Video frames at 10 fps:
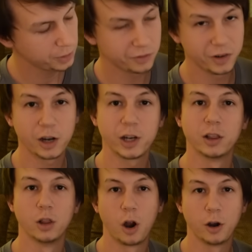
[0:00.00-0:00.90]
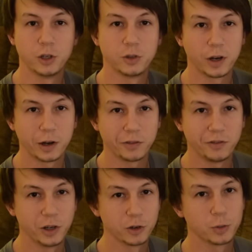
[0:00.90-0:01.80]
be very large, very
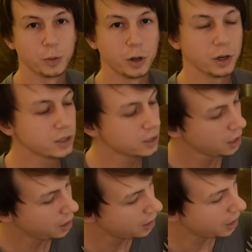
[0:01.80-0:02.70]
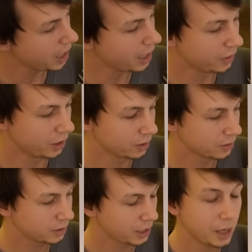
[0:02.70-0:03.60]
fierce birds, and they
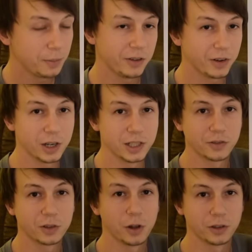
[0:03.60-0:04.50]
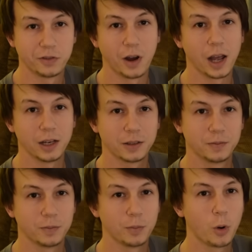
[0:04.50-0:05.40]
can be very difficult to find.
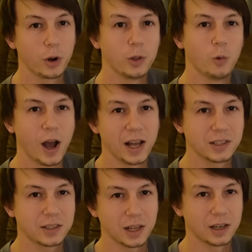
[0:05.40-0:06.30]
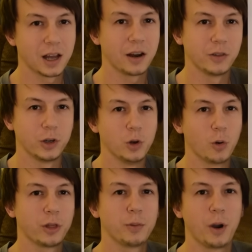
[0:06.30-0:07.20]
More in the west and kind of the
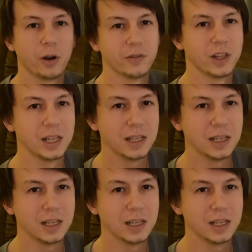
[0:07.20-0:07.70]
north part of the